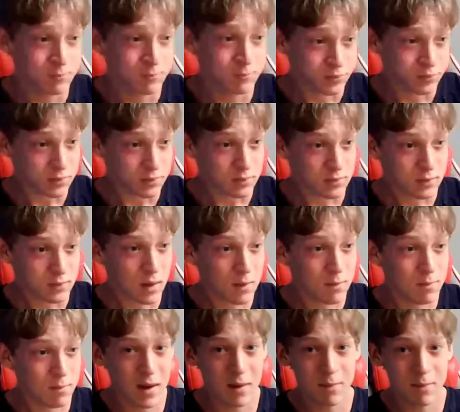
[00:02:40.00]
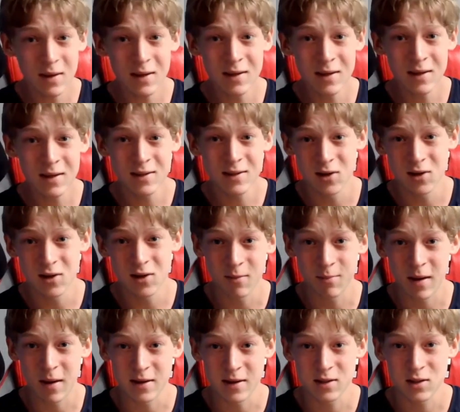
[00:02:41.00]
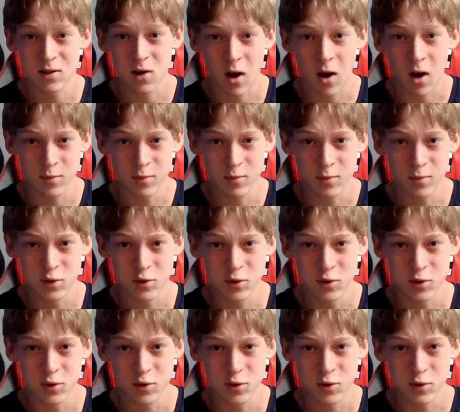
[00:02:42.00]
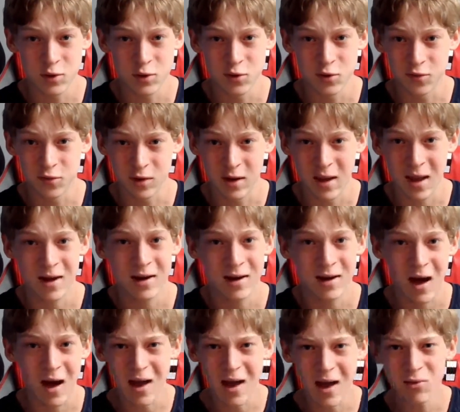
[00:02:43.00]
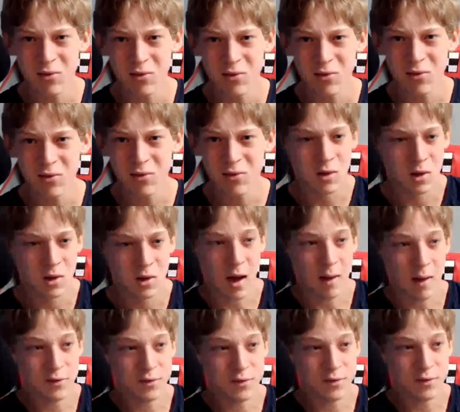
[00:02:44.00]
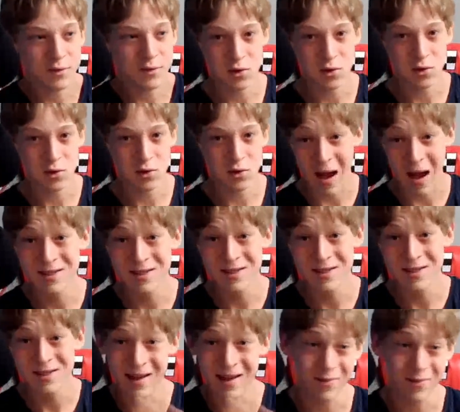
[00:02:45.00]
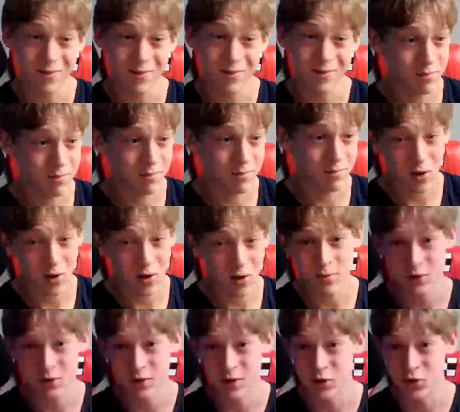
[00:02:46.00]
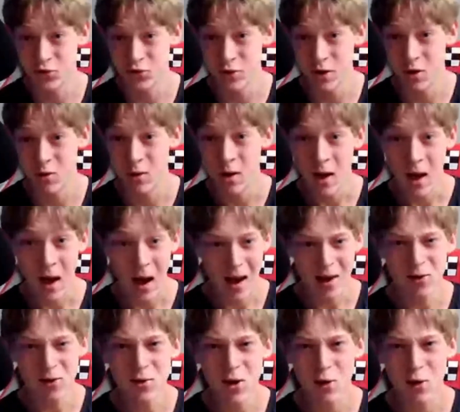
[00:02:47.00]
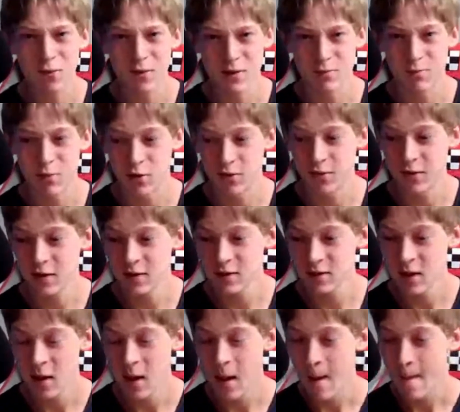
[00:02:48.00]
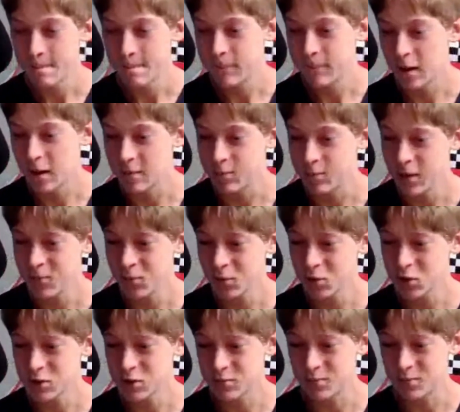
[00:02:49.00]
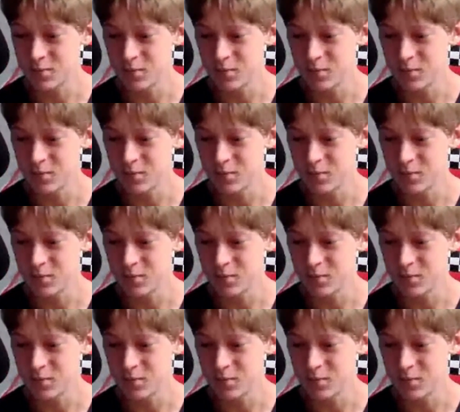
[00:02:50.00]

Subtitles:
never met the guy. Maybe he's not the best option for Canada. I don't know. I'm 15 years old. I see him as a better option than Trudeau. I don't know if he's perfect, but I feel